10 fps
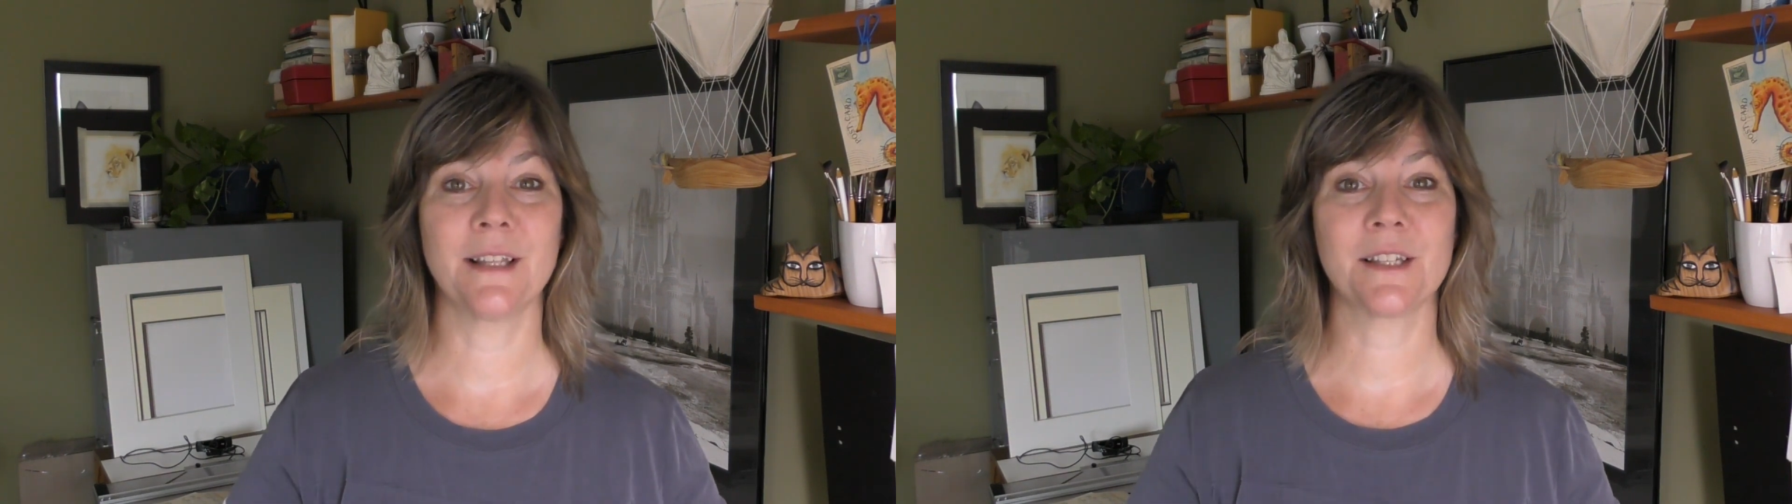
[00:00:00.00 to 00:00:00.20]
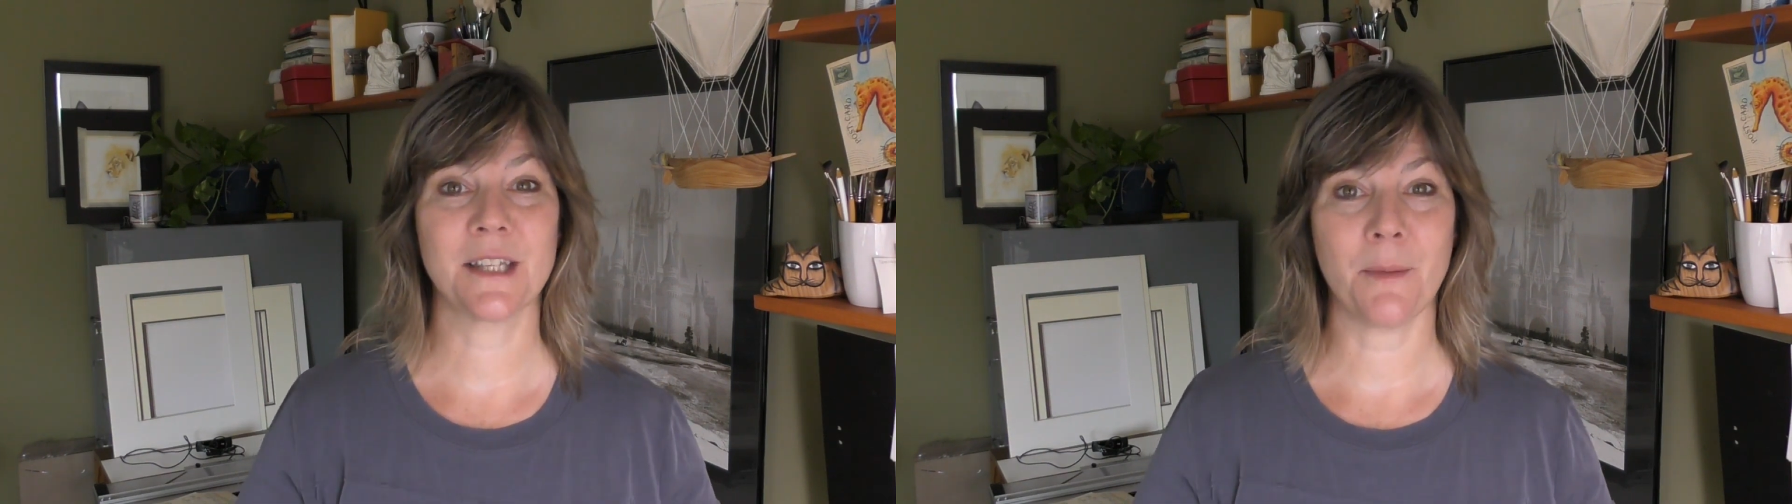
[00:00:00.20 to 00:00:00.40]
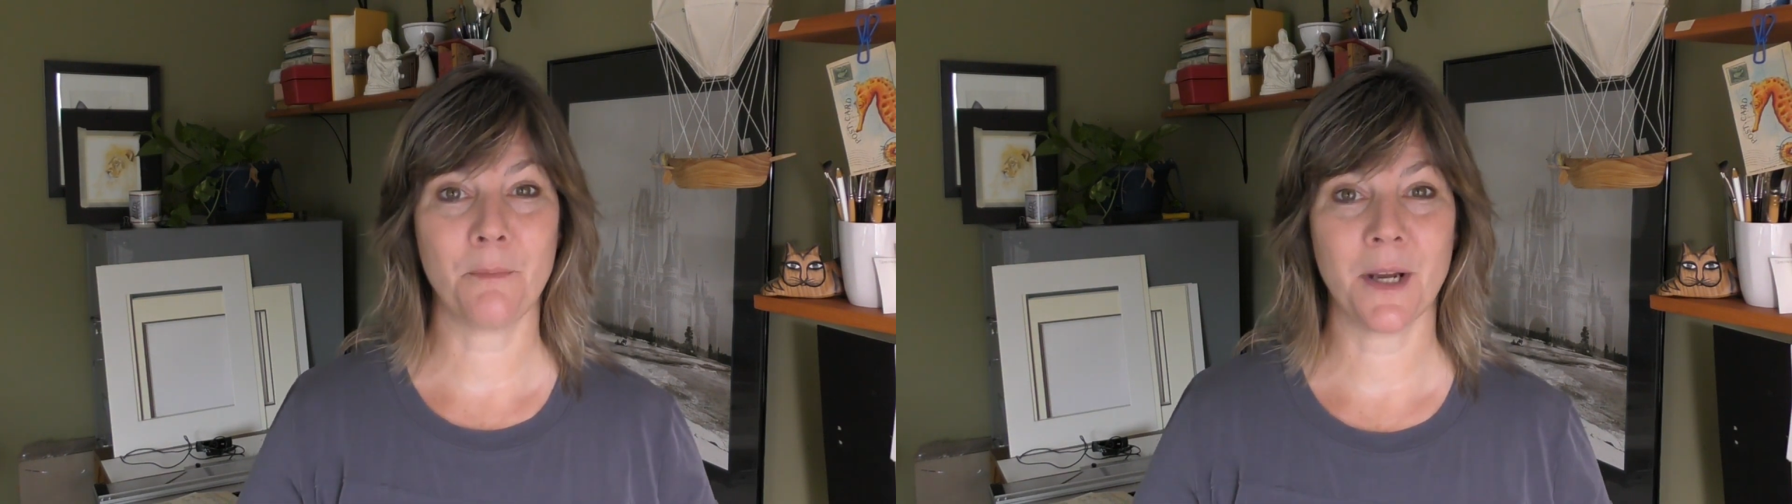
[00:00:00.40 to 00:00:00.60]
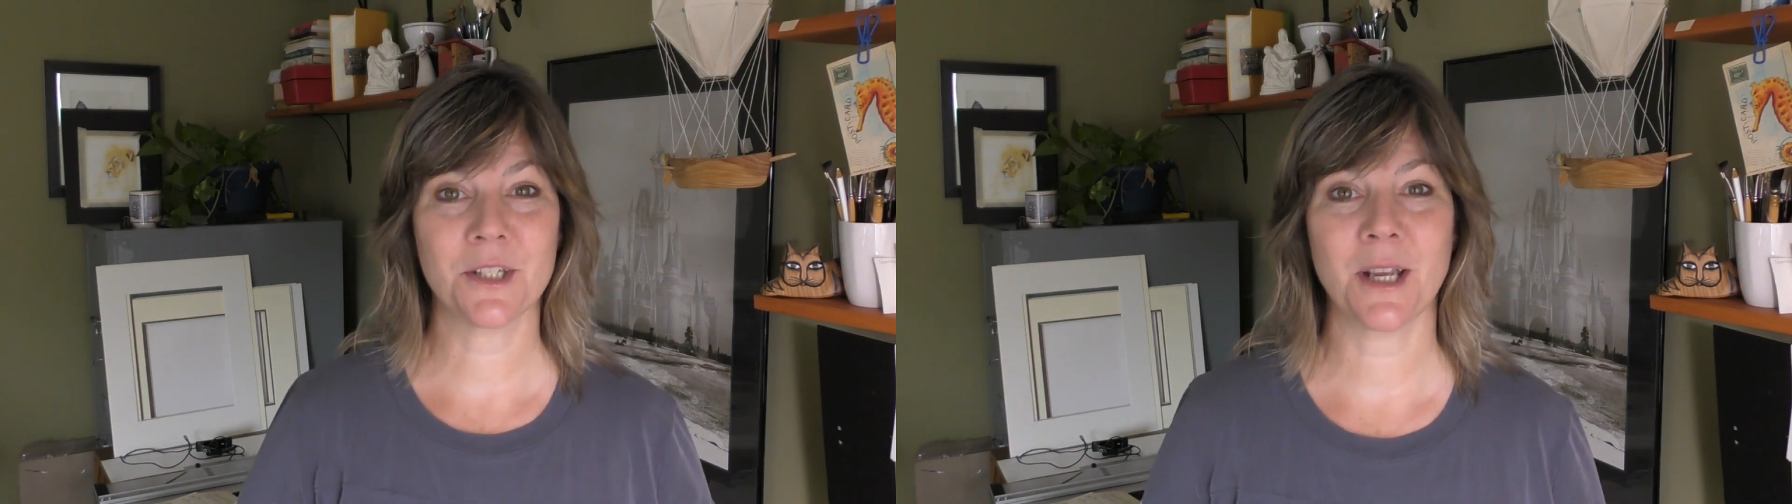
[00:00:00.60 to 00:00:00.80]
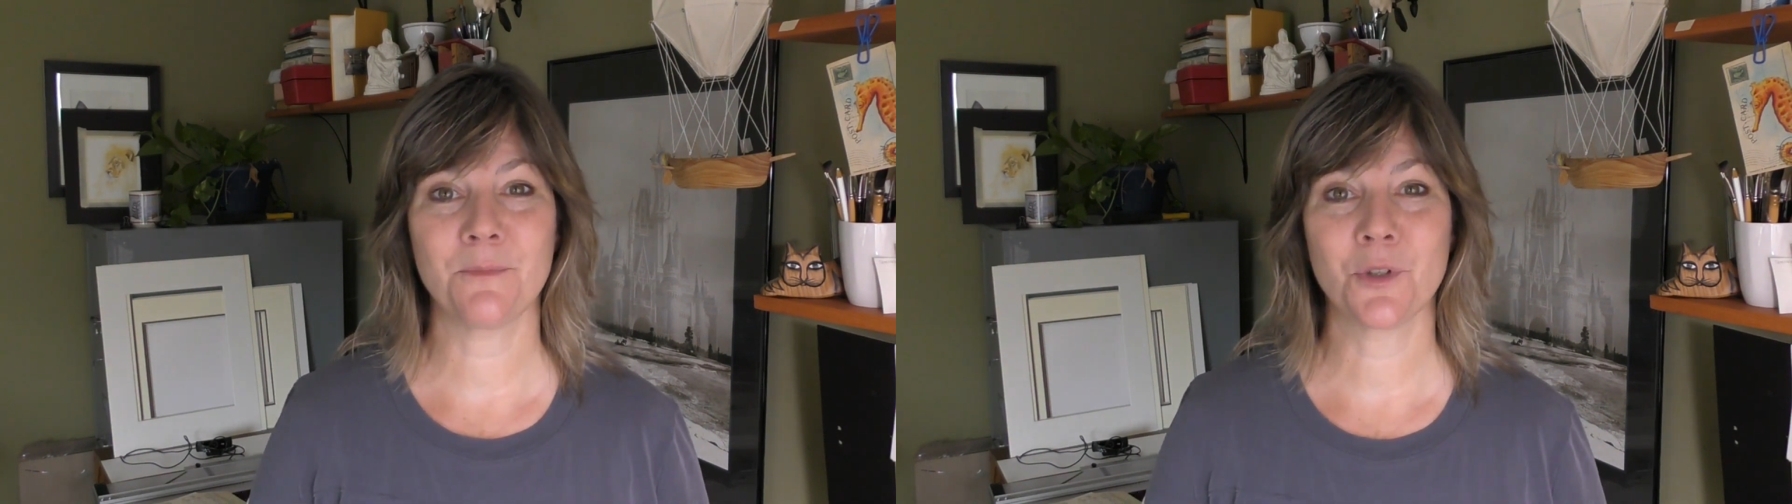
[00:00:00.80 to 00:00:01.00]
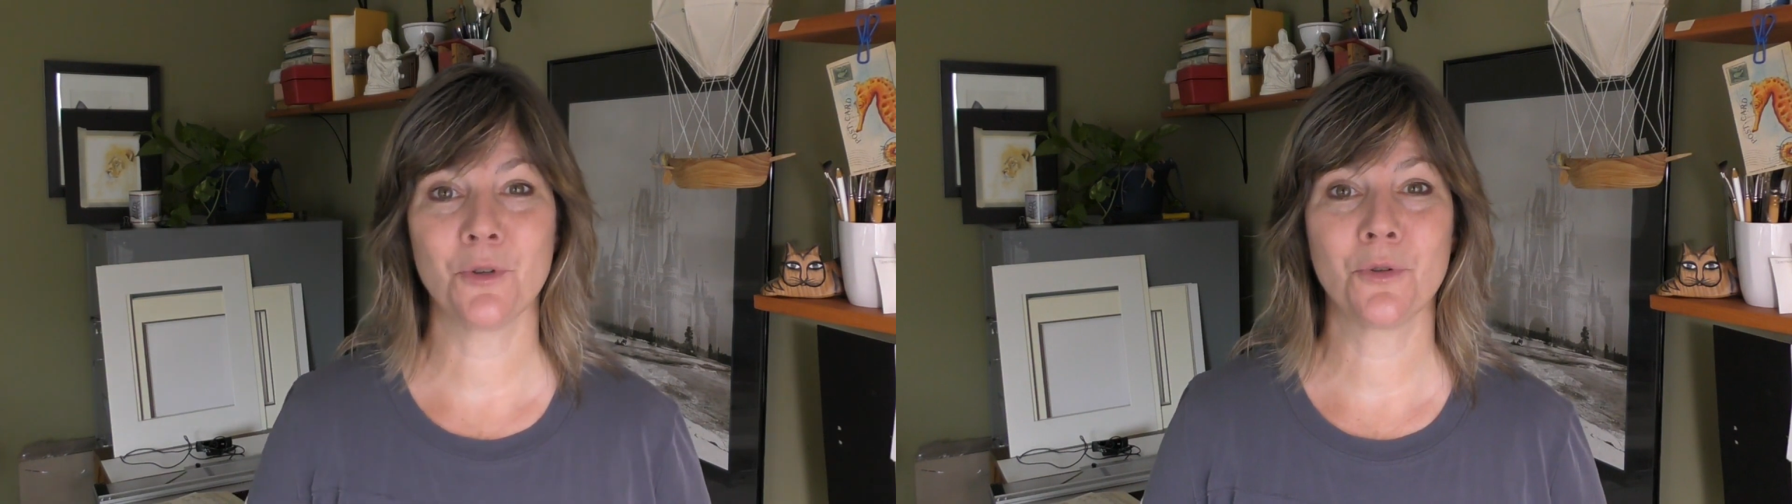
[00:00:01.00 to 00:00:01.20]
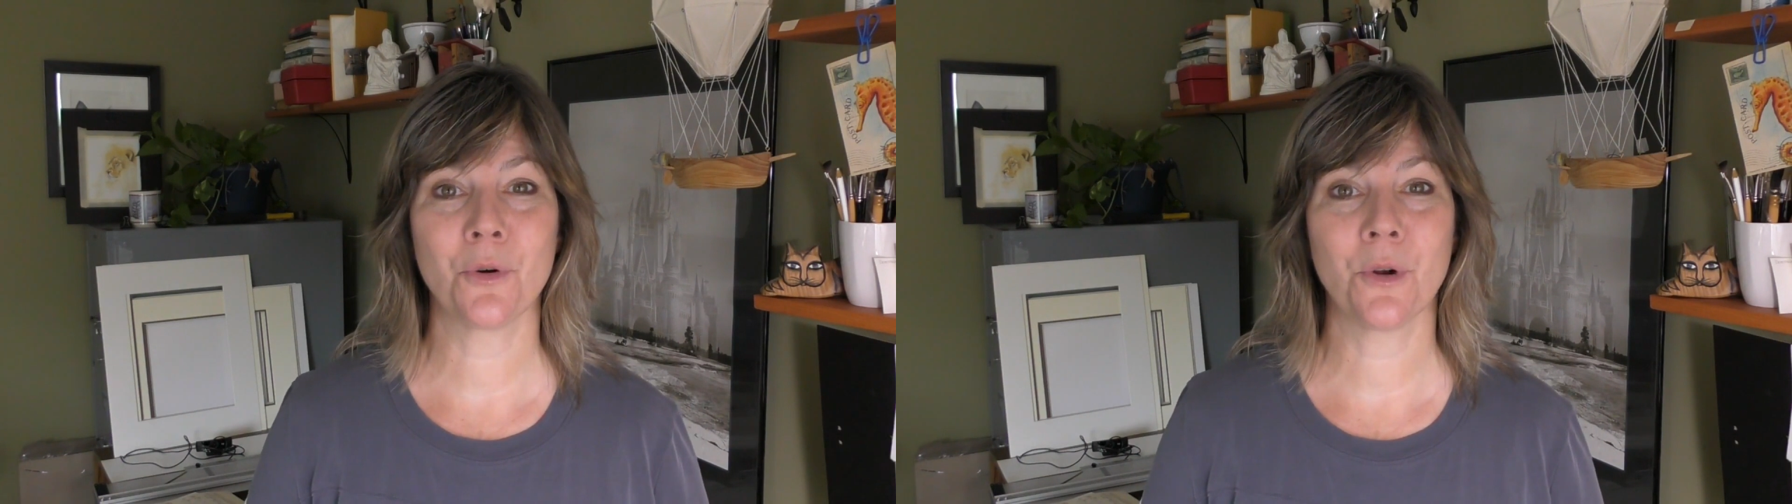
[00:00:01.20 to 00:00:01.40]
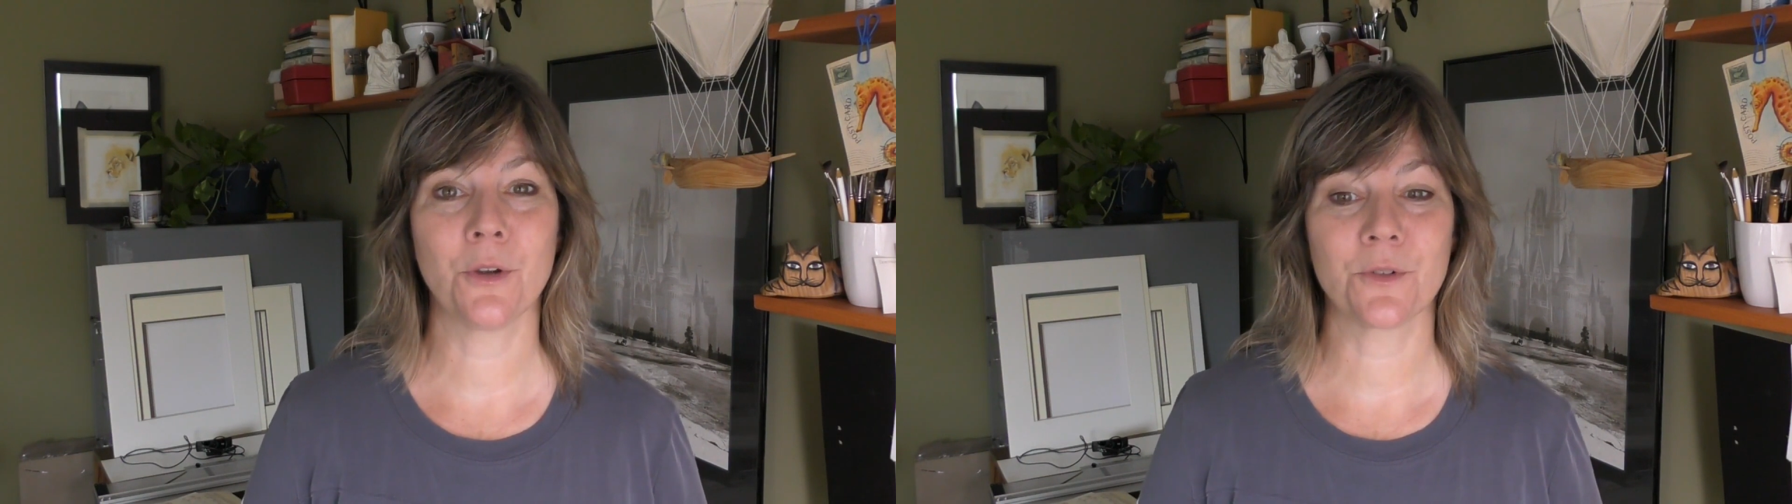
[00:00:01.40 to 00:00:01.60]
step-by-step
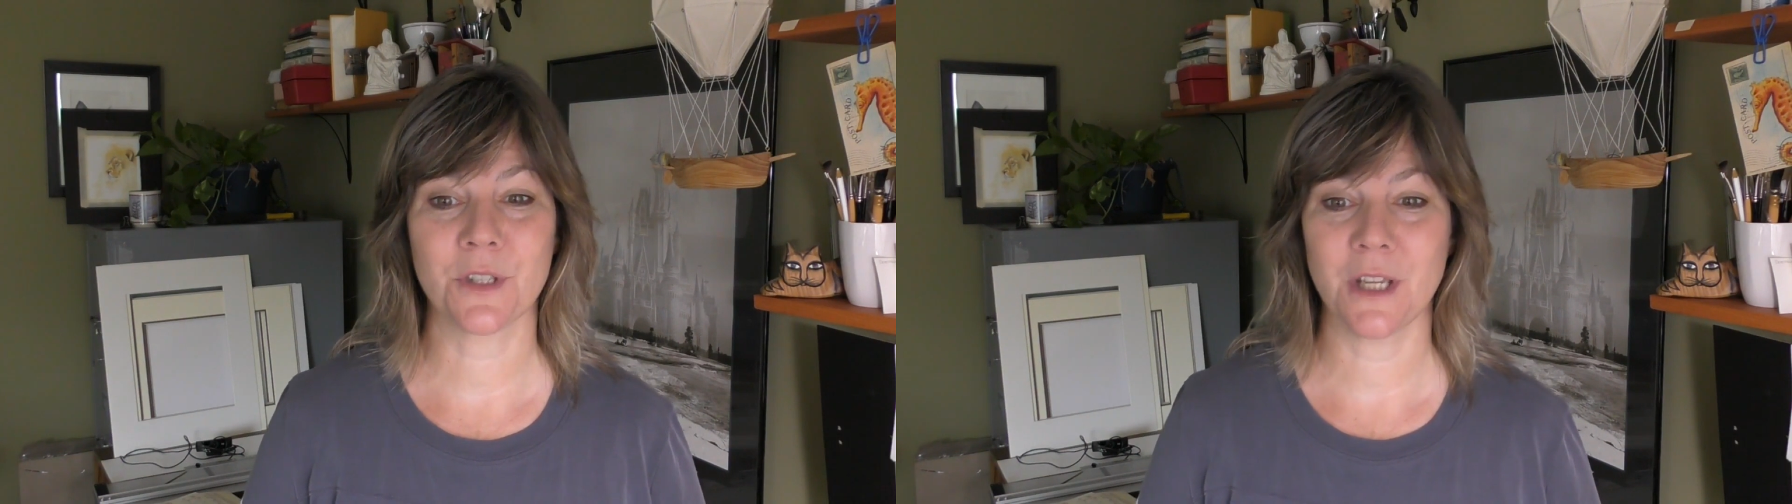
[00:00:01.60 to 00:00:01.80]
tutorials